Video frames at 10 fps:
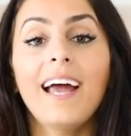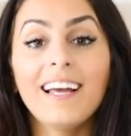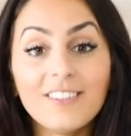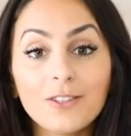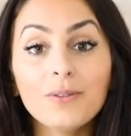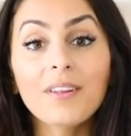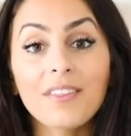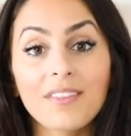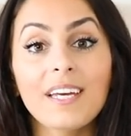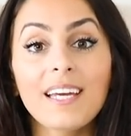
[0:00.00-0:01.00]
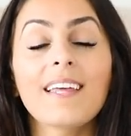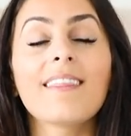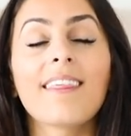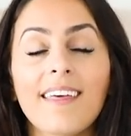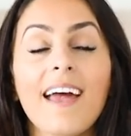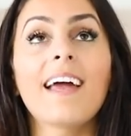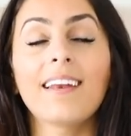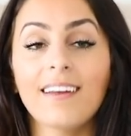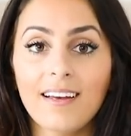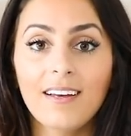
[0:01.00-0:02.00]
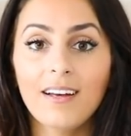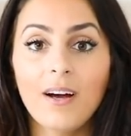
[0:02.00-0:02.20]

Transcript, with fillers: and do the thing, and then